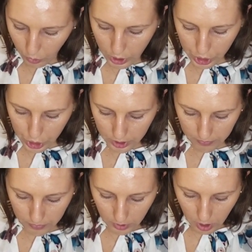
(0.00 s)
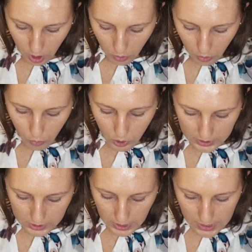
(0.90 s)
Question.
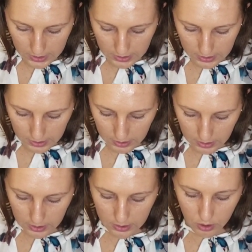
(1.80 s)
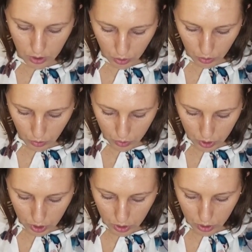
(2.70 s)
What tests is
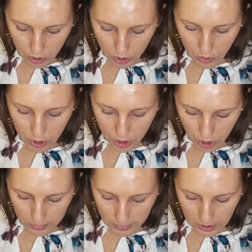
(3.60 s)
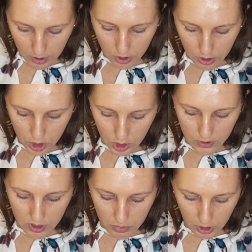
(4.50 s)
used to determine the
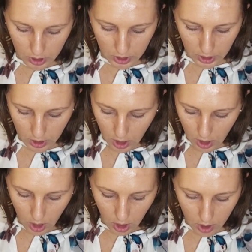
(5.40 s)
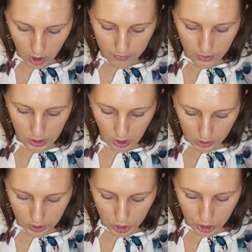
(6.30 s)
serviceability of an
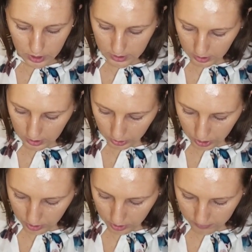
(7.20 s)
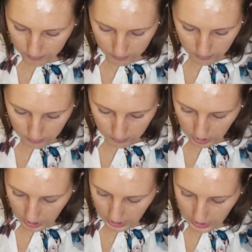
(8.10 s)
oxygen cylinder?
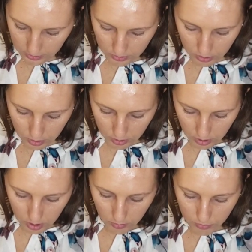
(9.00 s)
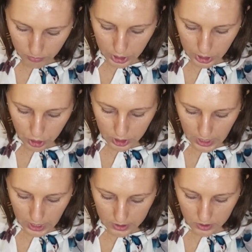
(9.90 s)
Answer. Pressure
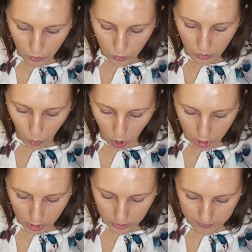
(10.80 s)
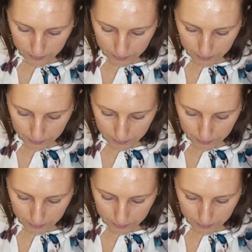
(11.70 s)
test with water.